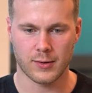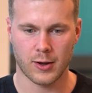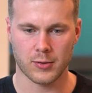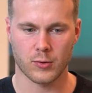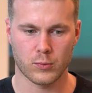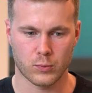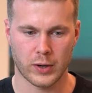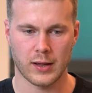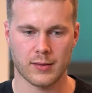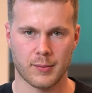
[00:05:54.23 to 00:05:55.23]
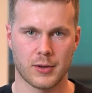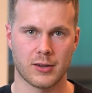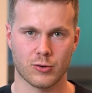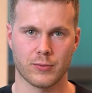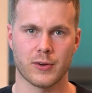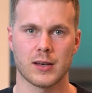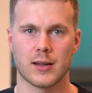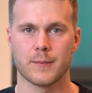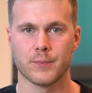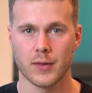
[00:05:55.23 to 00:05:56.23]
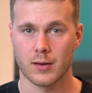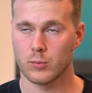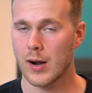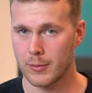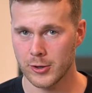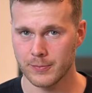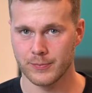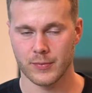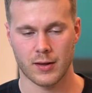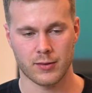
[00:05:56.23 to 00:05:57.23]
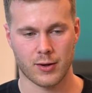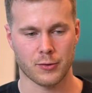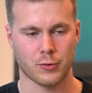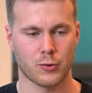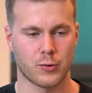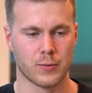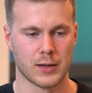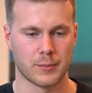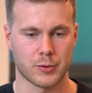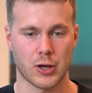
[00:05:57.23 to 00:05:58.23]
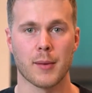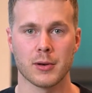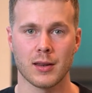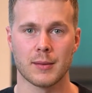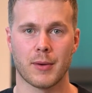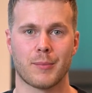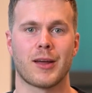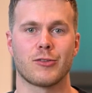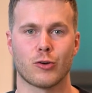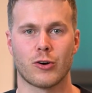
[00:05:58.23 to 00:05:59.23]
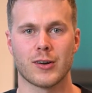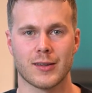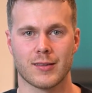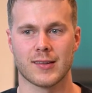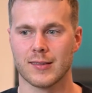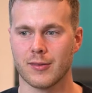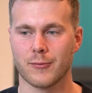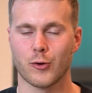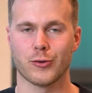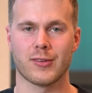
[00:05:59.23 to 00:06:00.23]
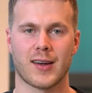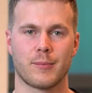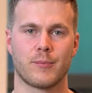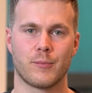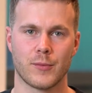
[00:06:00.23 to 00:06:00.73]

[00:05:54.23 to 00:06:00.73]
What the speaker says: also raised some initial funding, Robert, as also predominantly my mentor because it's the first time